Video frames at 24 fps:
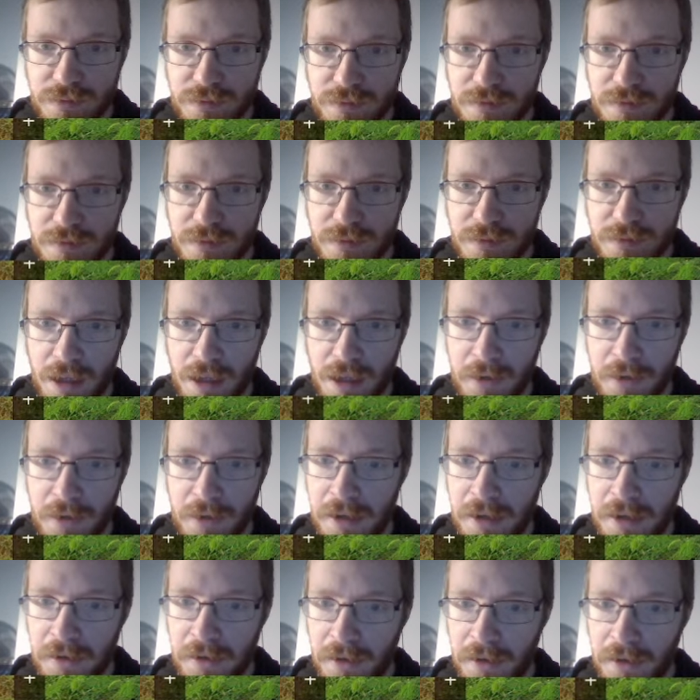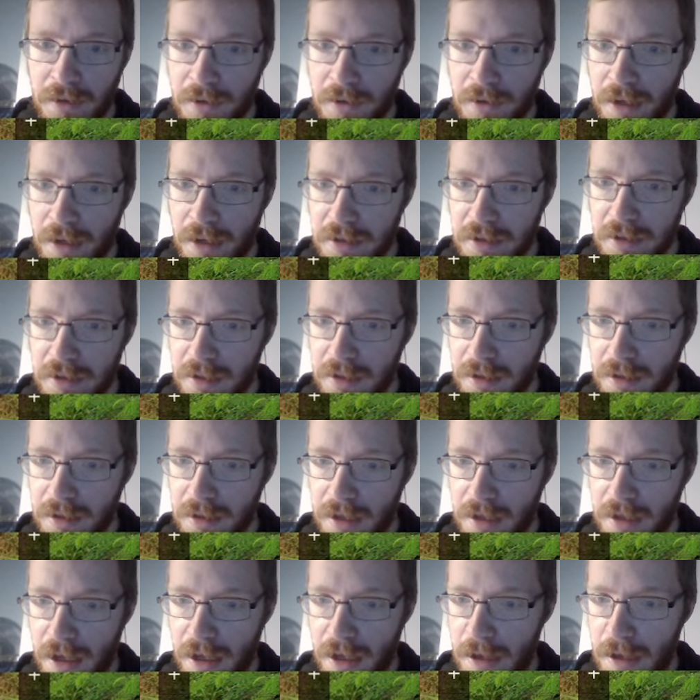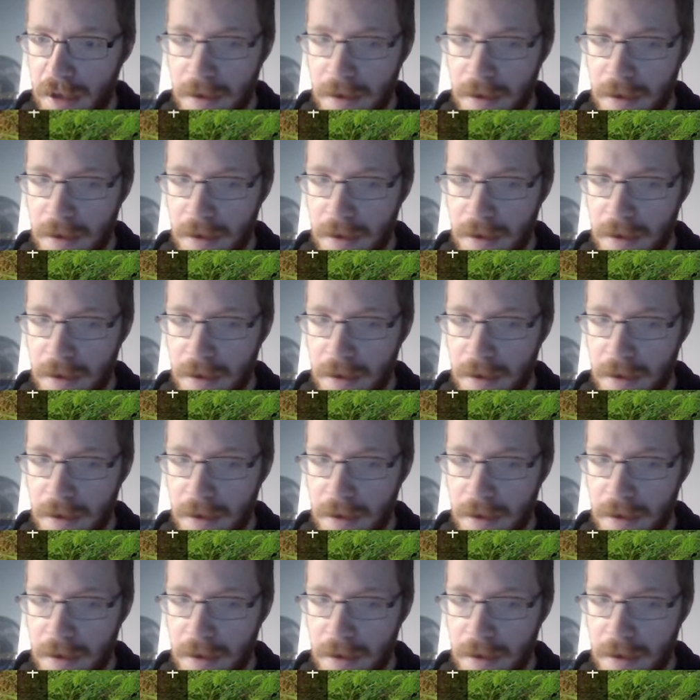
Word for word: I really don't know actually. Uh